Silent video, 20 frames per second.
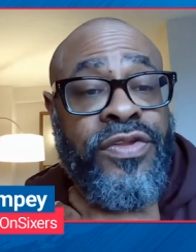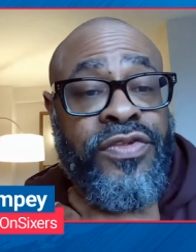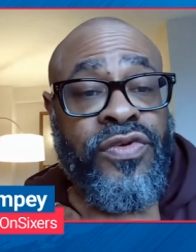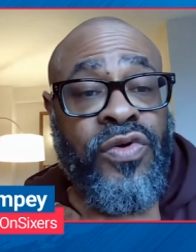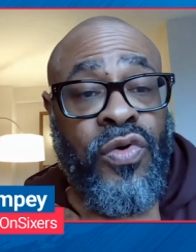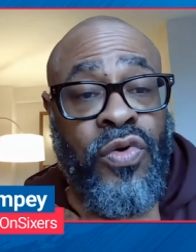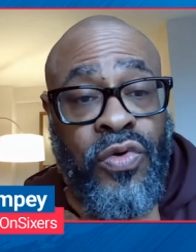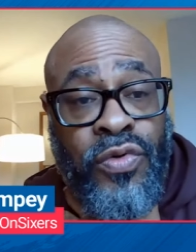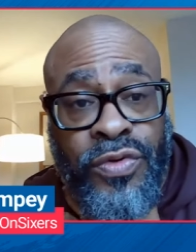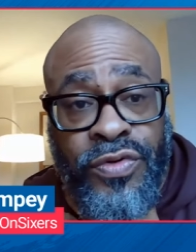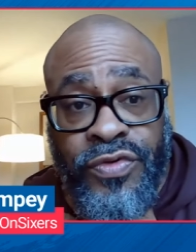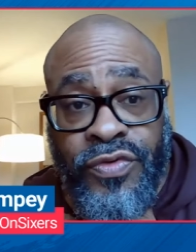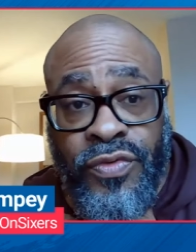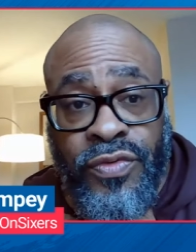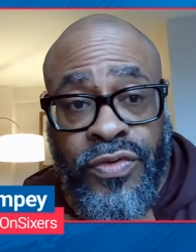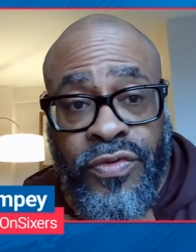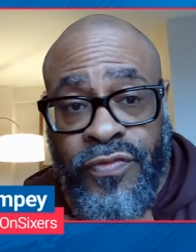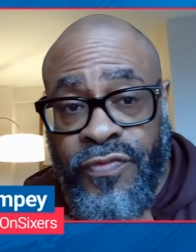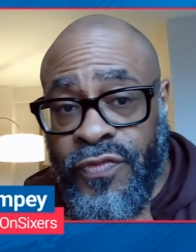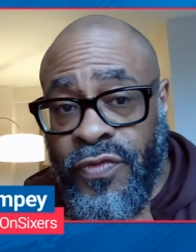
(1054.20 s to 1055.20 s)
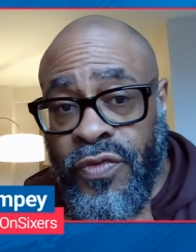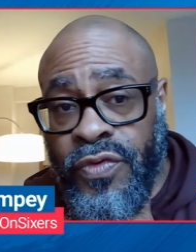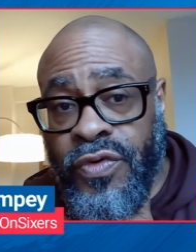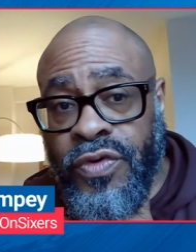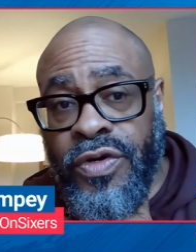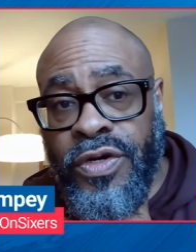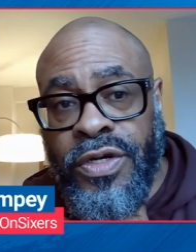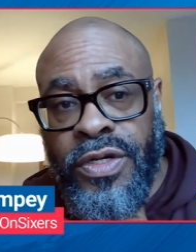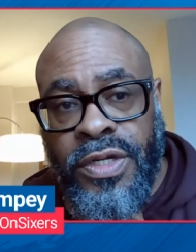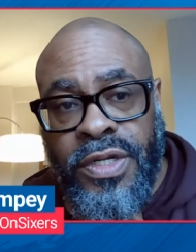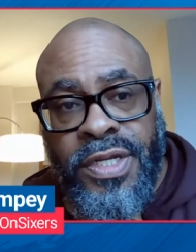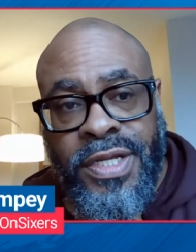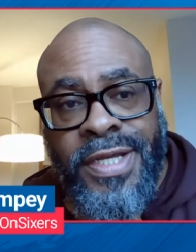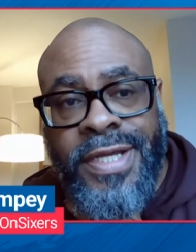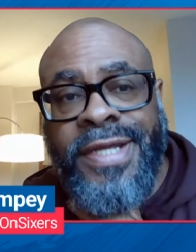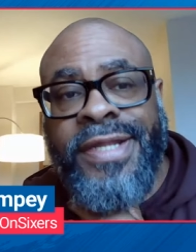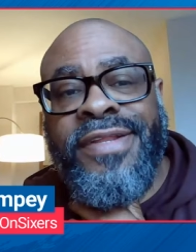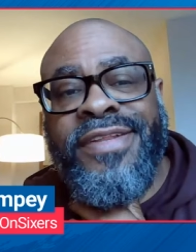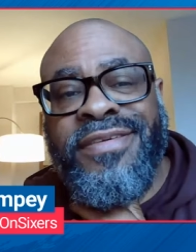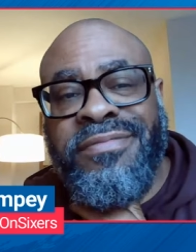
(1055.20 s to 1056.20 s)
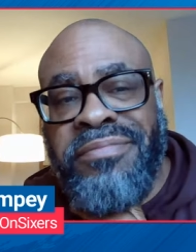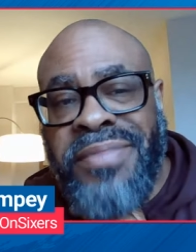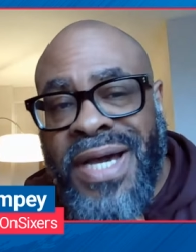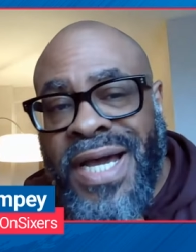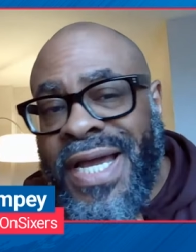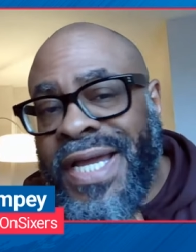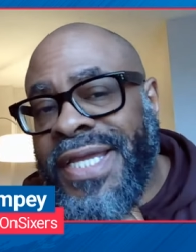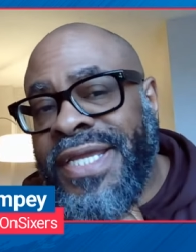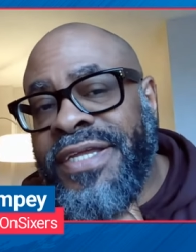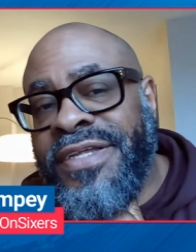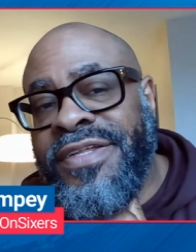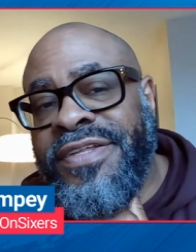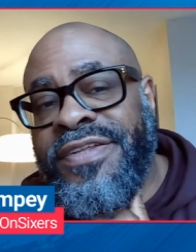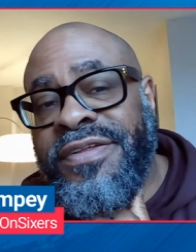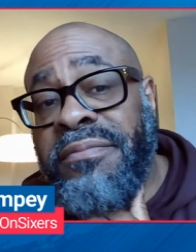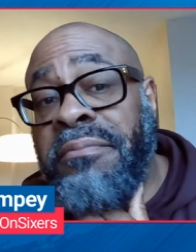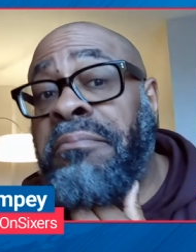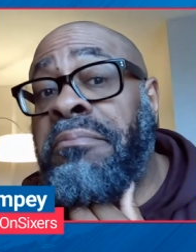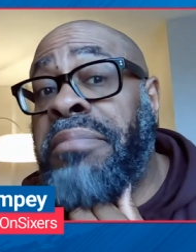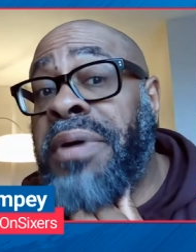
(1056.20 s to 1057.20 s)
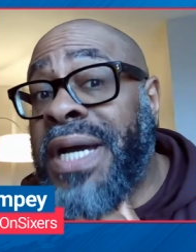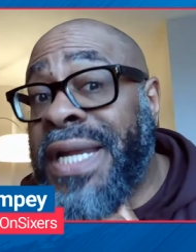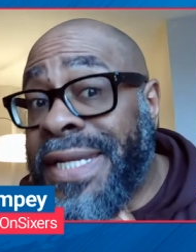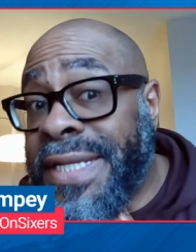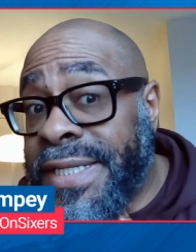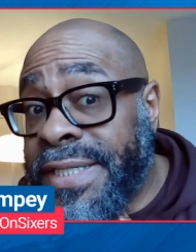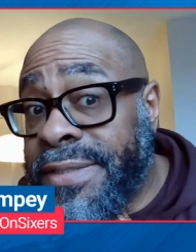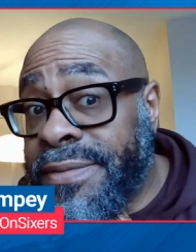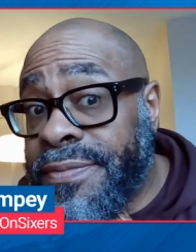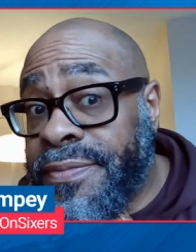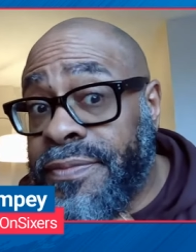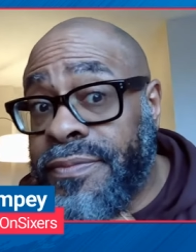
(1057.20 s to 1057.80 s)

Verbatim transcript: scorers on the floor and Tobias, Buddy,